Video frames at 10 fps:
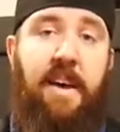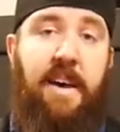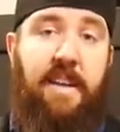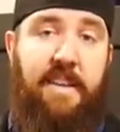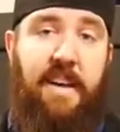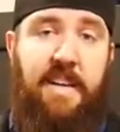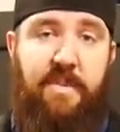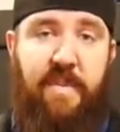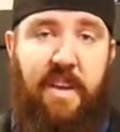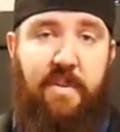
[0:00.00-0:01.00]
Dodge
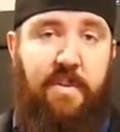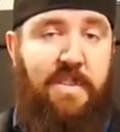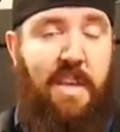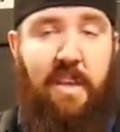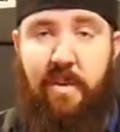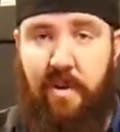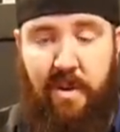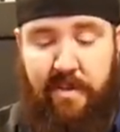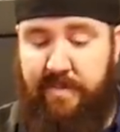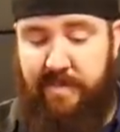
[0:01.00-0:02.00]
vehicles. They
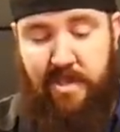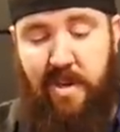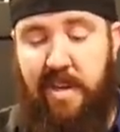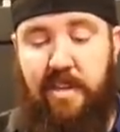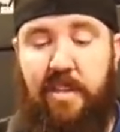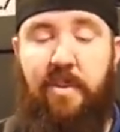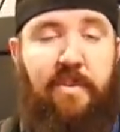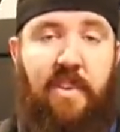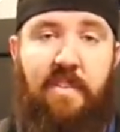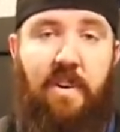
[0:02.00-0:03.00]
are starting to
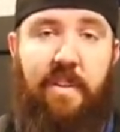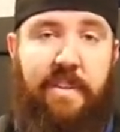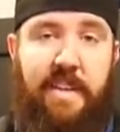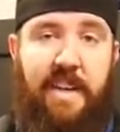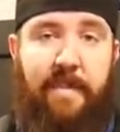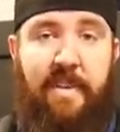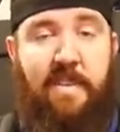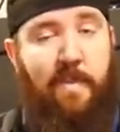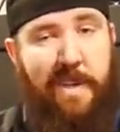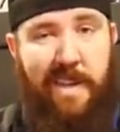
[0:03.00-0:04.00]
use these all the time.
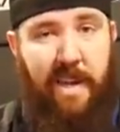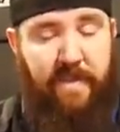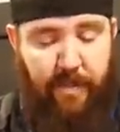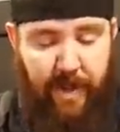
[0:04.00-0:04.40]
It's been kind of a